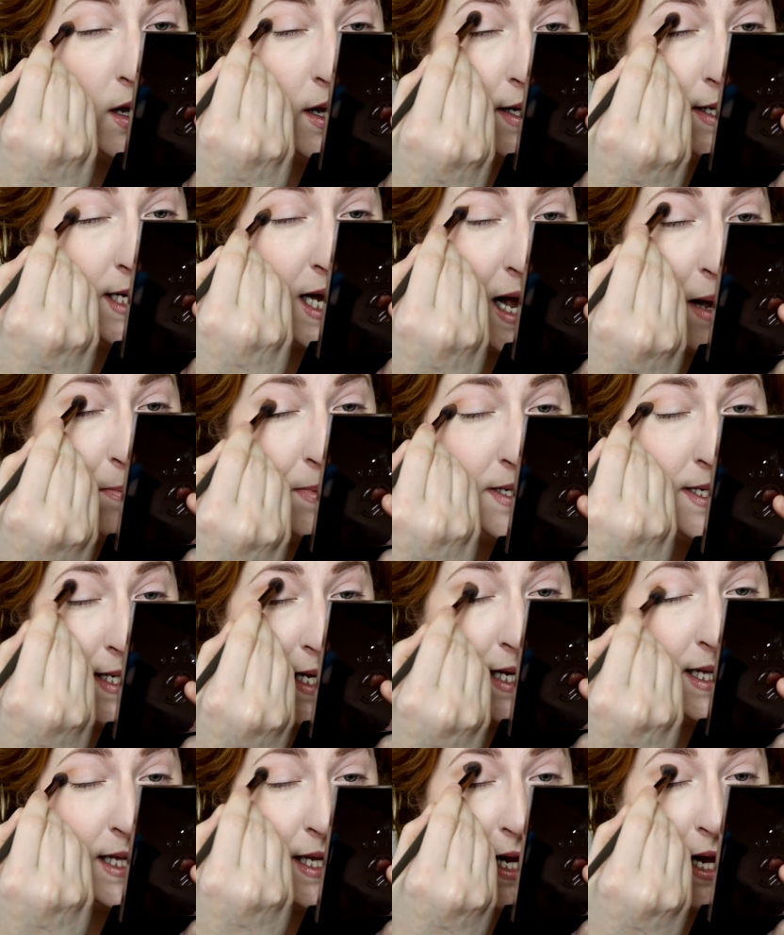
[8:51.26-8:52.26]
on top and
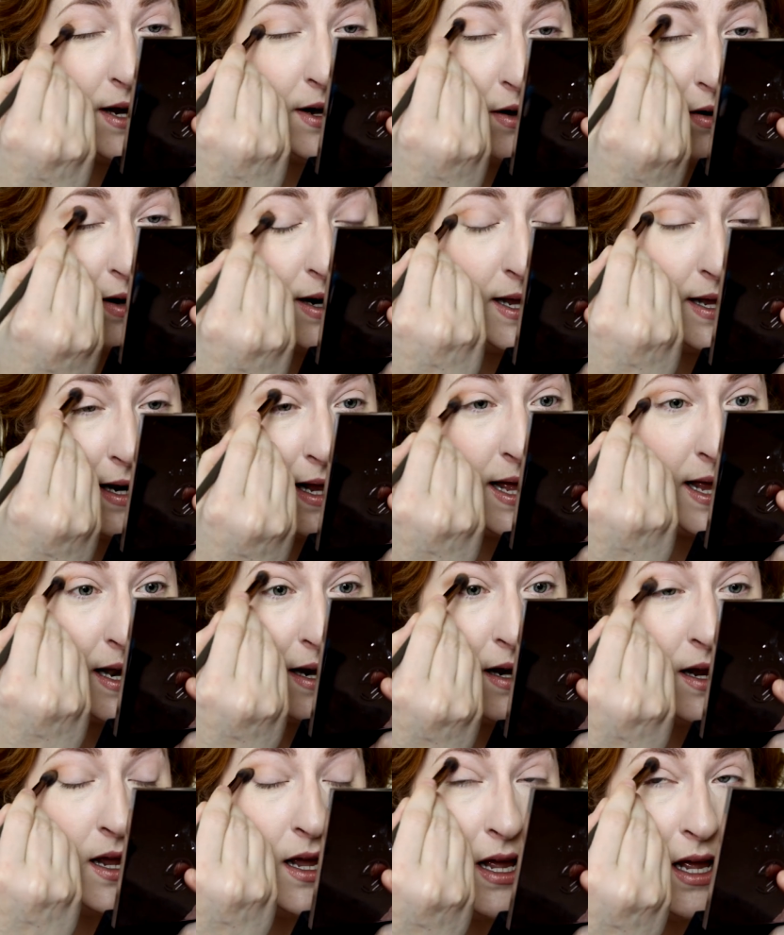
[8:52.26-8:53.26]
slightly under it
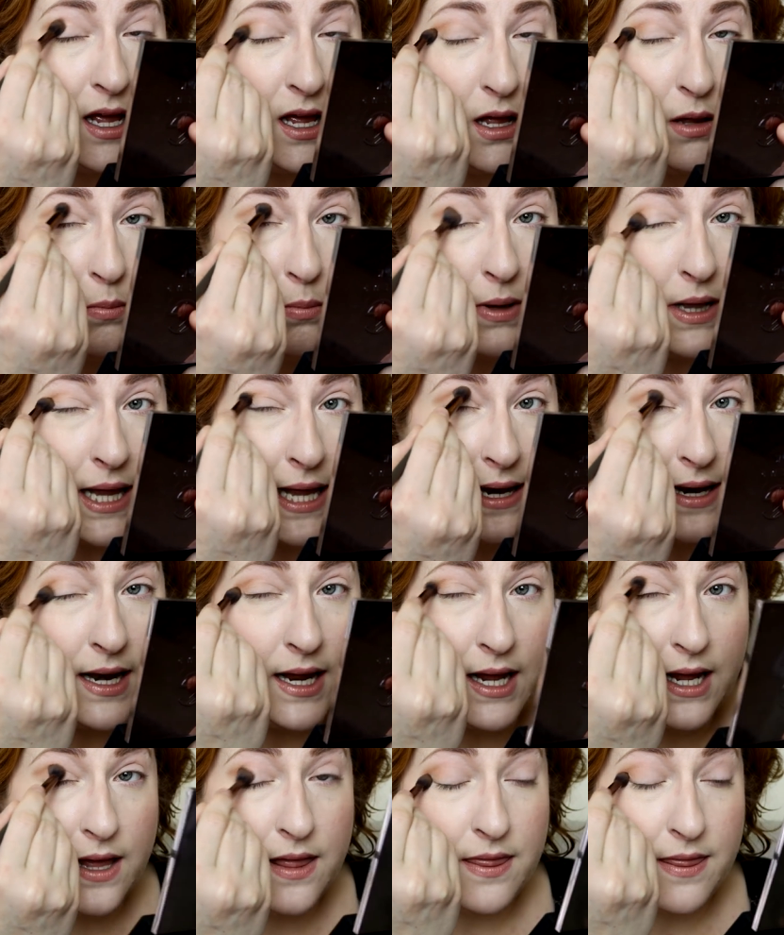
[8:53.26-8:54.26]
and
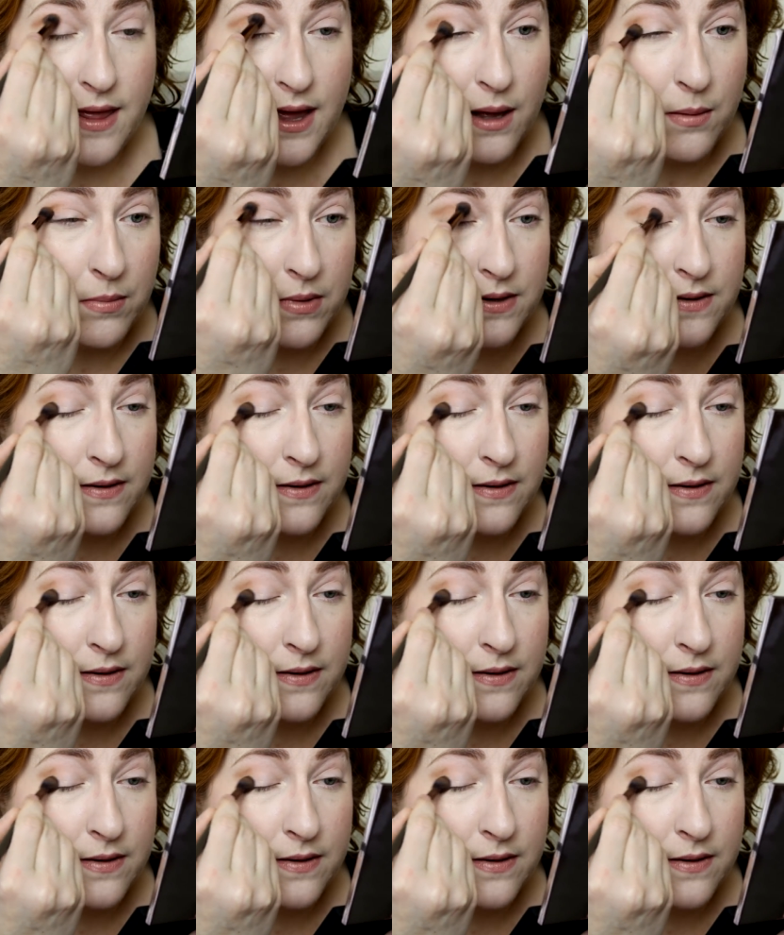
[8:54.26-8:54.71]
blending them